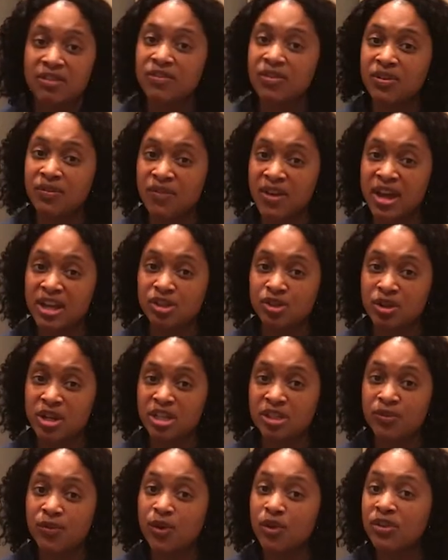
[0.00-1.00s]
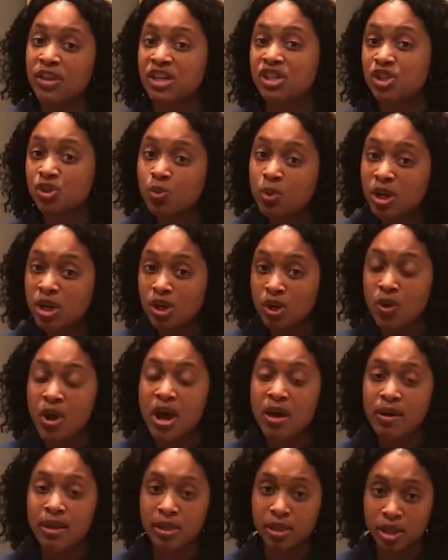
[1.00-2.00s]
of the fat transfer and they just want to know
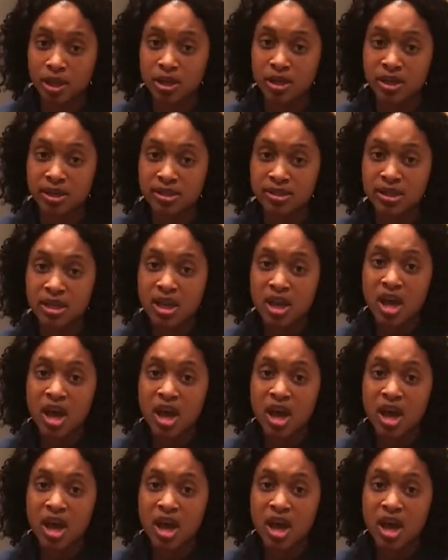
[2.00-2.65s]
how it looks,